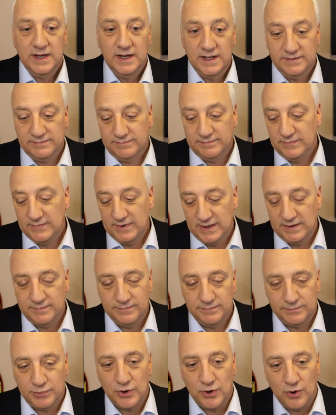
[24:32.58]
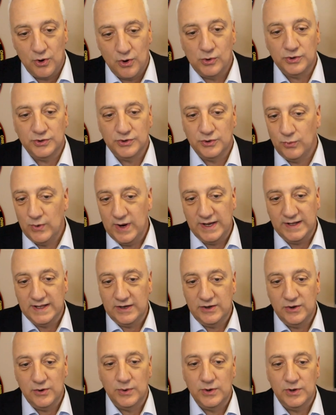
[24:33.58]
it it put a hole in the wing
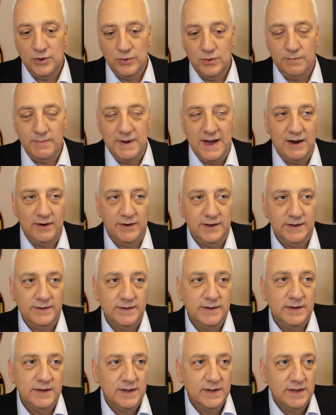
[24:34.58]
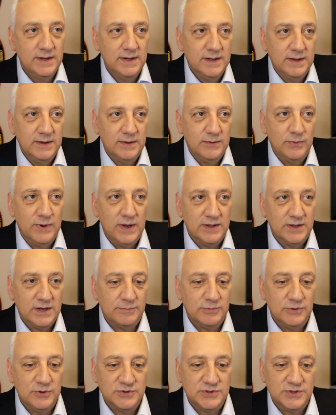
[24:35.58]
that no one knew about and we
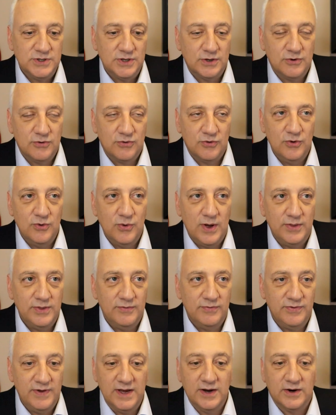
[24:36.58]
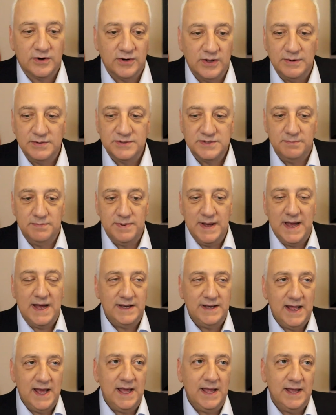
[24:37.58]
ended up losing the crew on the vehicle. That was a
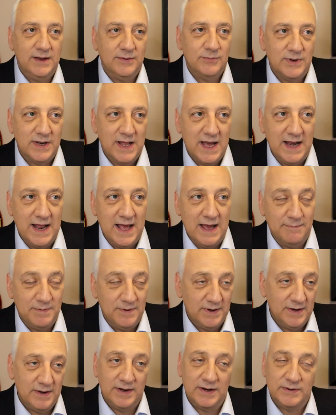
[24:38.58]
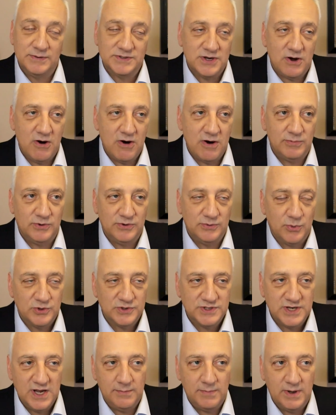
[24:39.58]
bad day when that happened. That was a horrible,
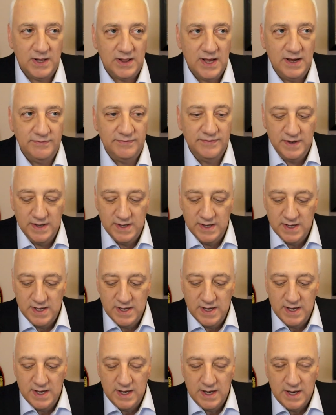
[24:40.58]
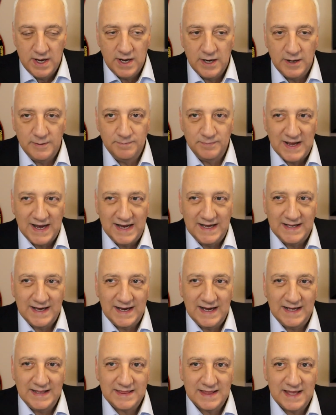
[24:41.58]
worst day of my life. Um, I,
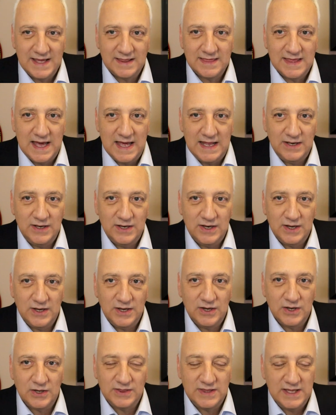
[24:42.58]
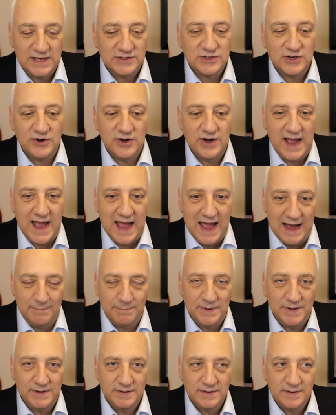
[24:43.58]
I think that you know things are going to
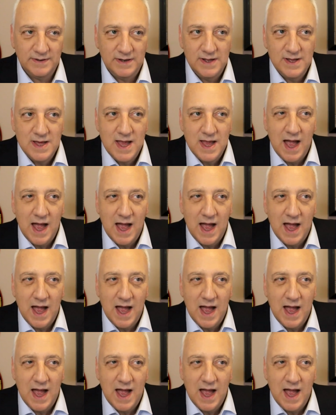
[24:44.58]
happen.